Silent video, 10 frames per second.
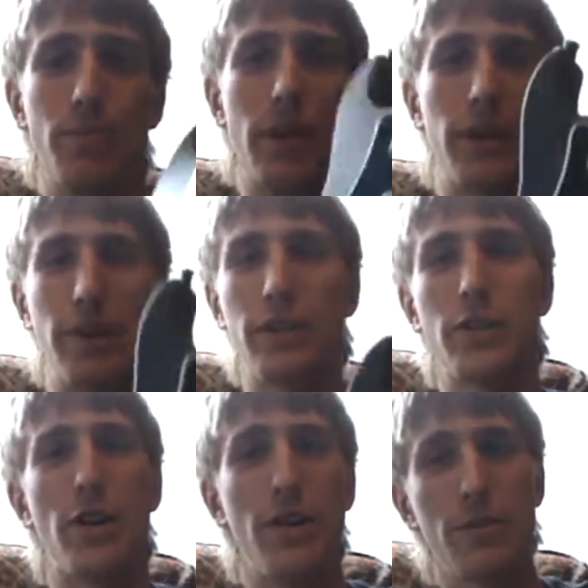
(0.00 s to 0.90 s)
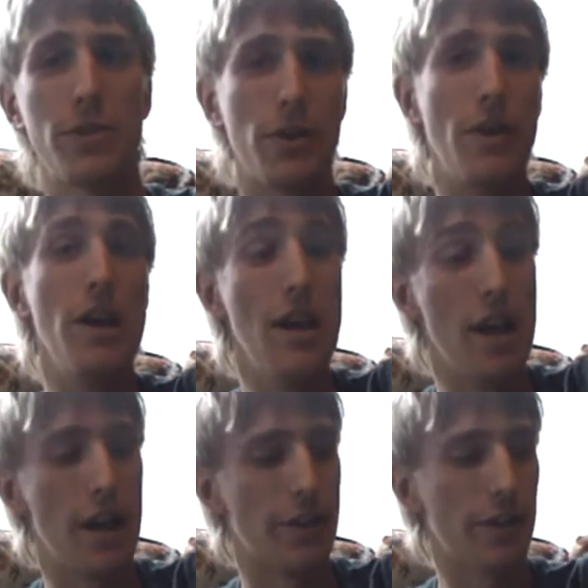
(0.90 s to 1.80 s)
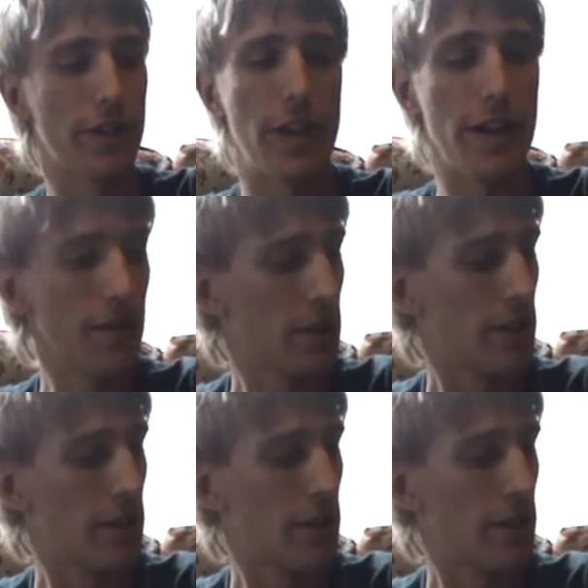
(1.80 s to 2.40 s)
a guitar. So I took that.